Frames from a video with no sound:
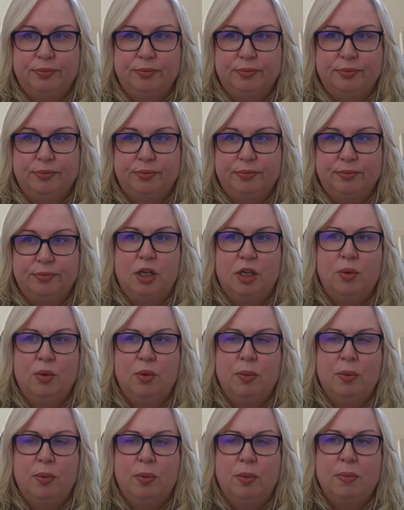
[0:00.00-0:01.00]

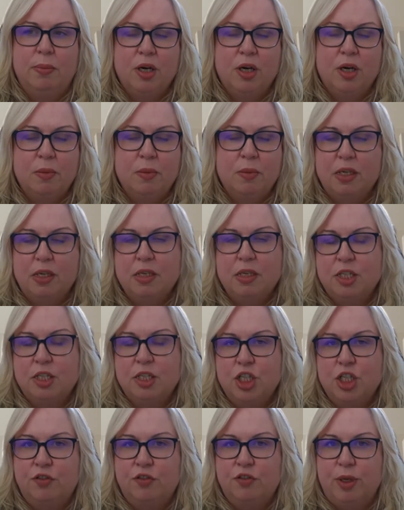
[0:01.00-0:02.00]
So my biggest
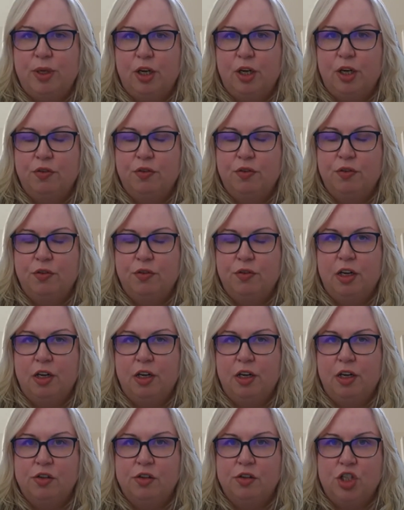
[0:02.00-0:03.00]
achievement over the
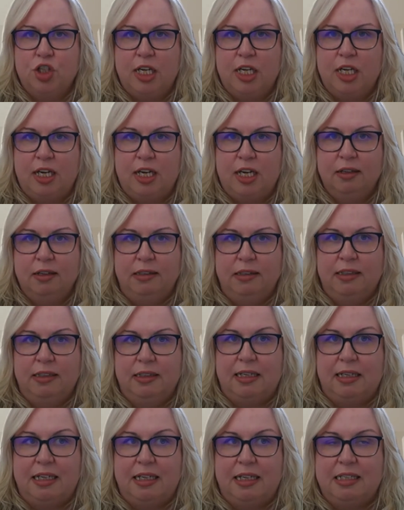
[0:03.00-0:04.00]
last year,
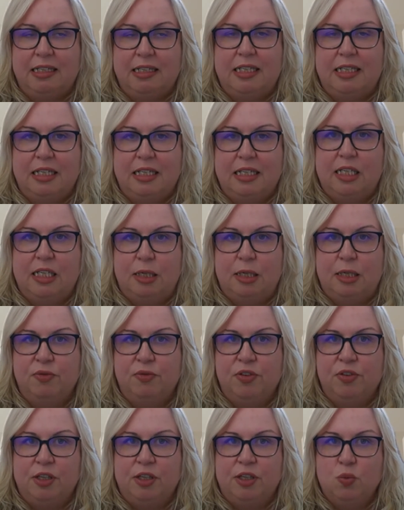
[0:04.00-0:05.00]
I had to dig
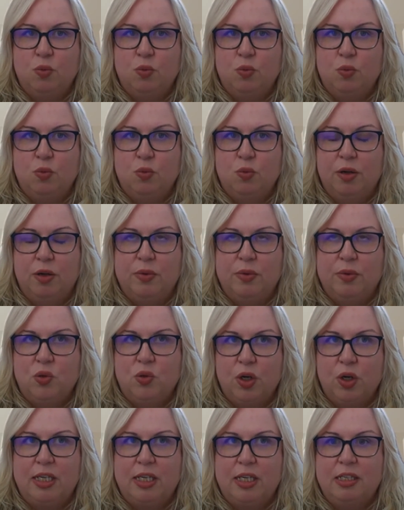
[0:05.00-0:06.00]
deep for this one. I was
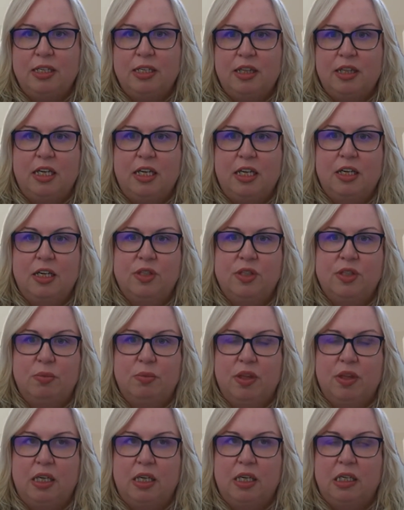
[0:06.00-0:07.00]
trying to think of
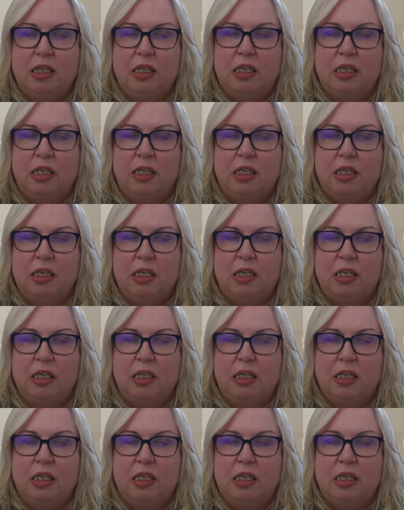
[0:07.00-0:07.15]
something,